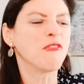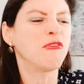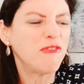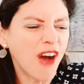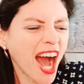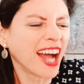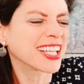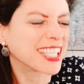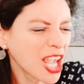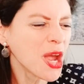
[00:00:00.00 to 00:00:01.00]
fuck
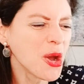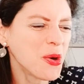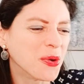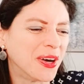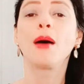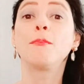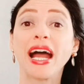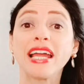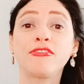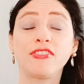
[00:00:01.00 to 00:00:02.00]
you.
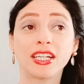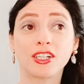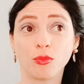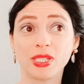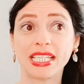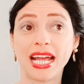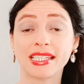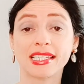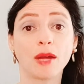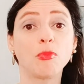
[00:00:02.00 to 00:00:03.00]
My fear was that
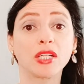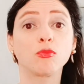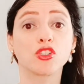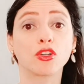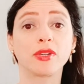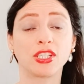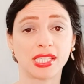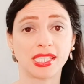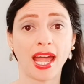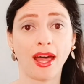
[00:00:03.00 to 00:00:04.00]
someone was going to
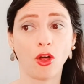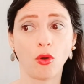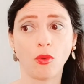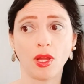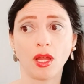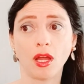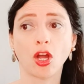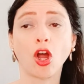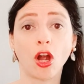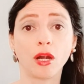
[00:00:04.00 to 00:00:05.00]
tell
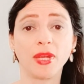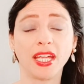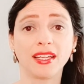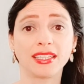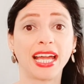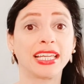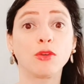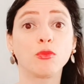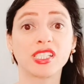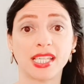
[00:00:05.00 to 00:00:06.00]
Carmi that he
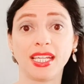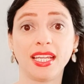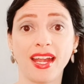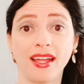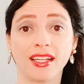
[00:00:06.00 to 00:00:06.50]
wasn't needed.